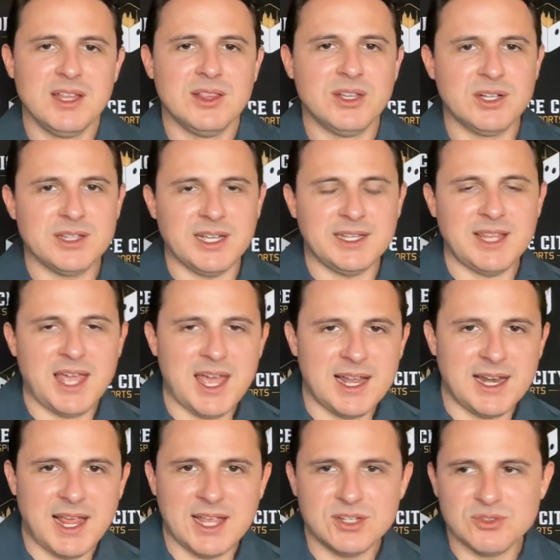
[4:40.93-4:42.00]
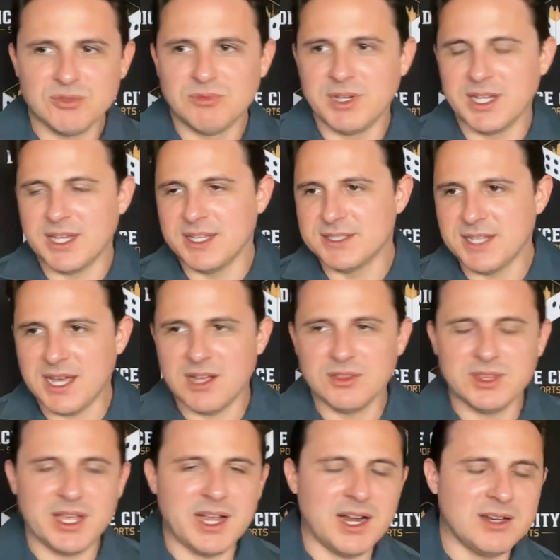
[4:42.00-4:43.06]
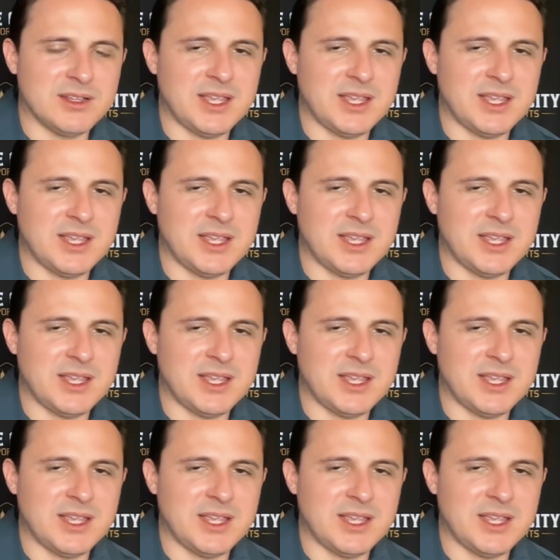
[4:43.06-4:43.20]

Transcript: Looked like they had Andrew Wiggins out there.